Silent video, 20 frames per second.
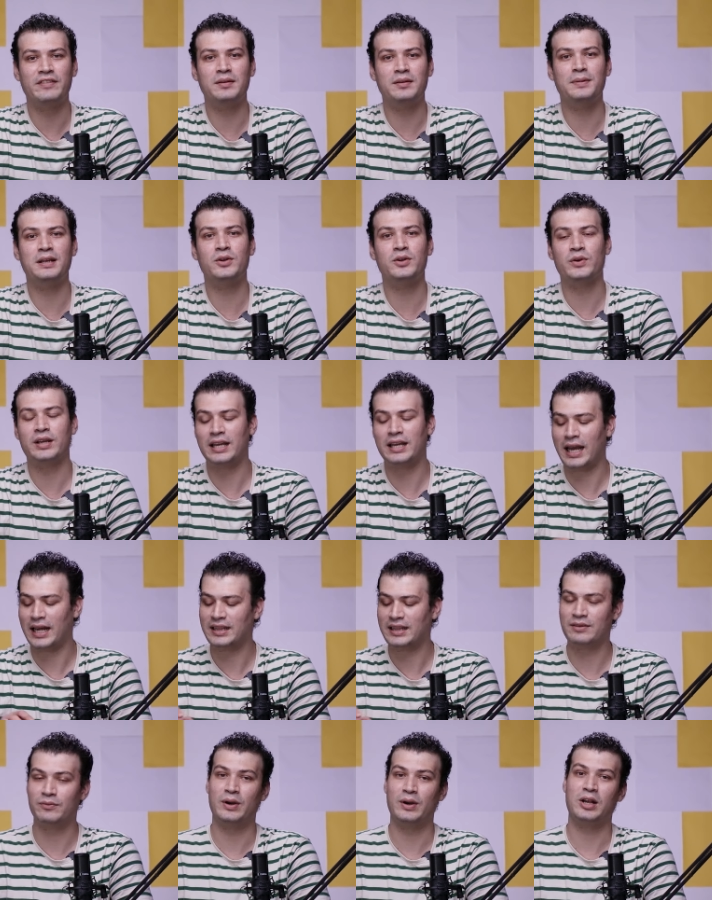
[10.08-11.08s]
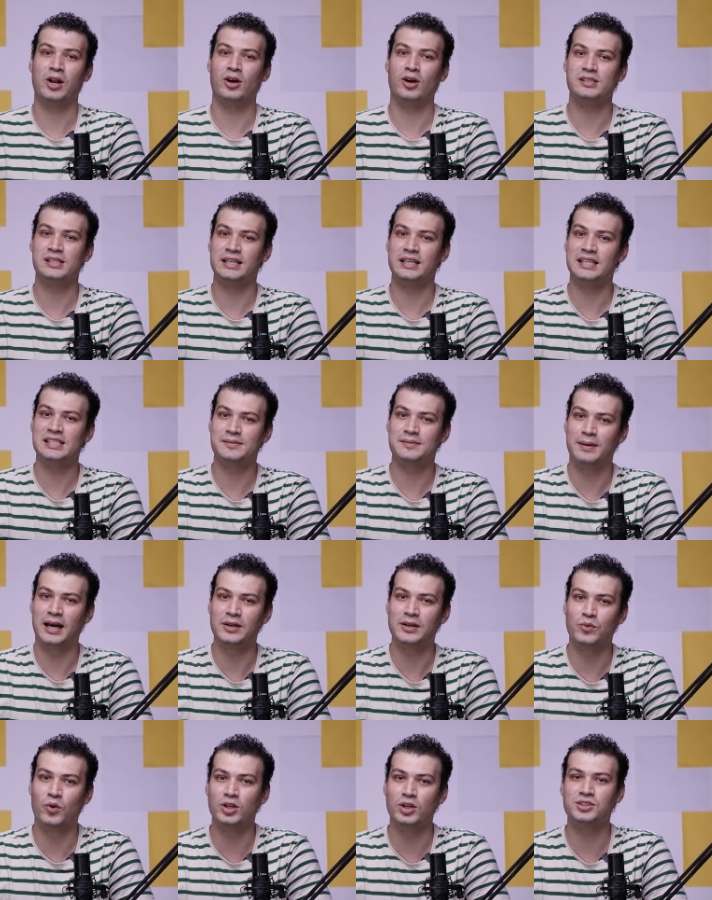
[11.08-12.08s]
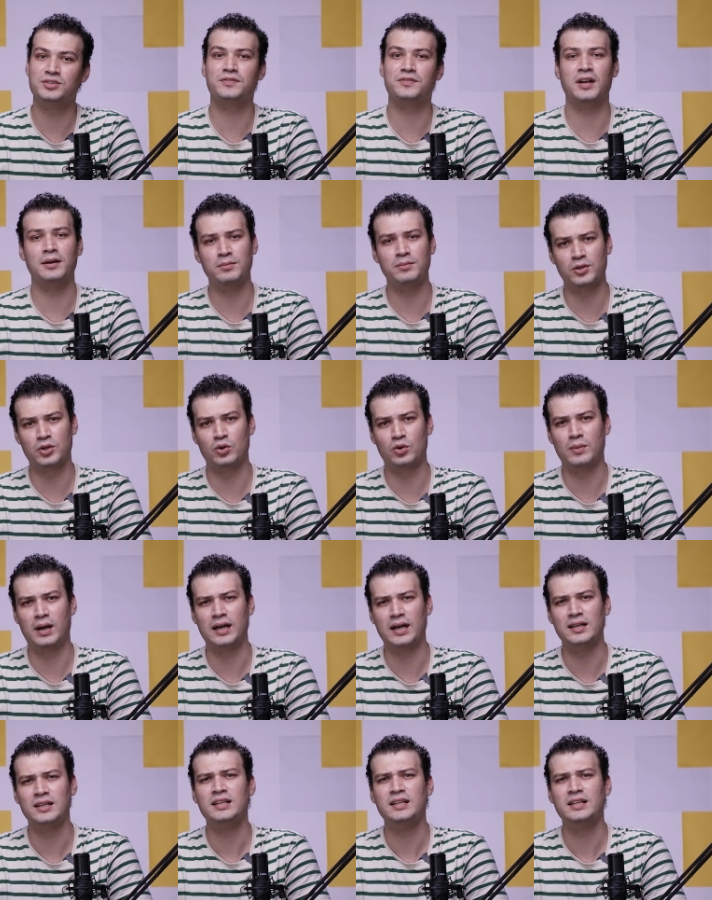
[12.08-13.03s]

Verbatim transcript: we'll be looking at the Velocity smartwatch from Croma.